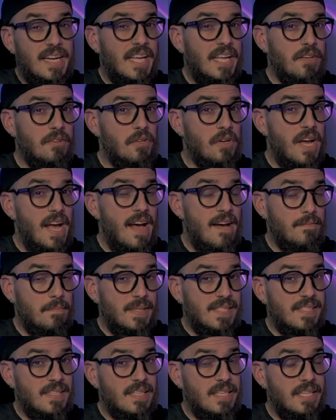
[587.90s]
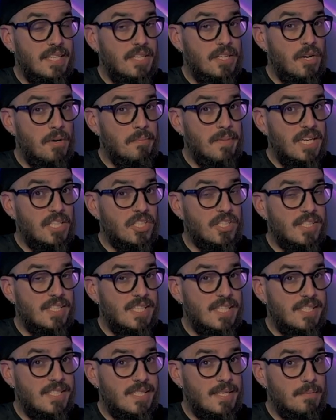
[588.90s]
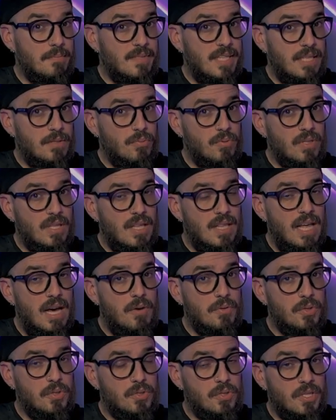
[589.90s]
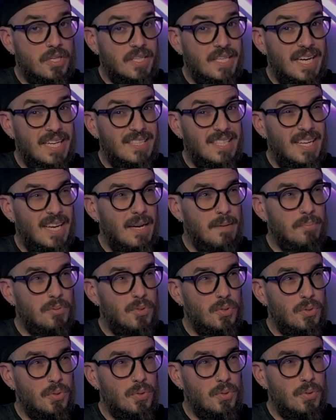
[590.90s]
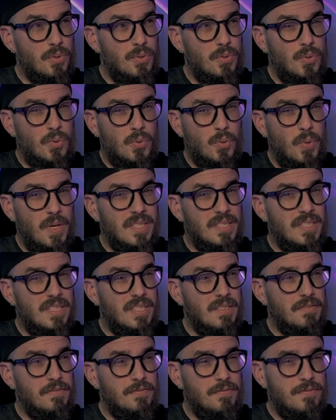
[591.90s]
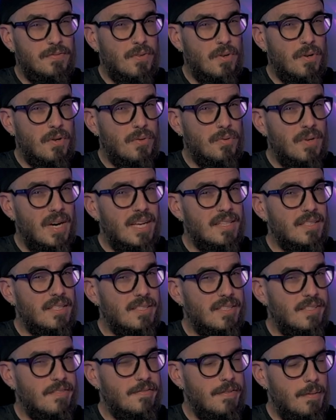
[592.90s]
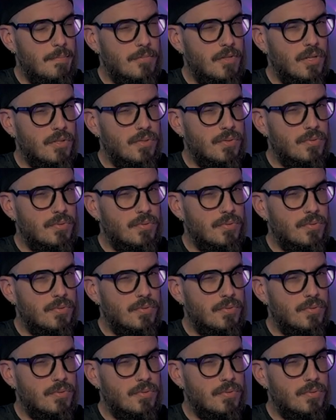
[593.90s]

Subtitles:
here you have basically your mesh system that will allow you to connect up to 24 riders if I'm not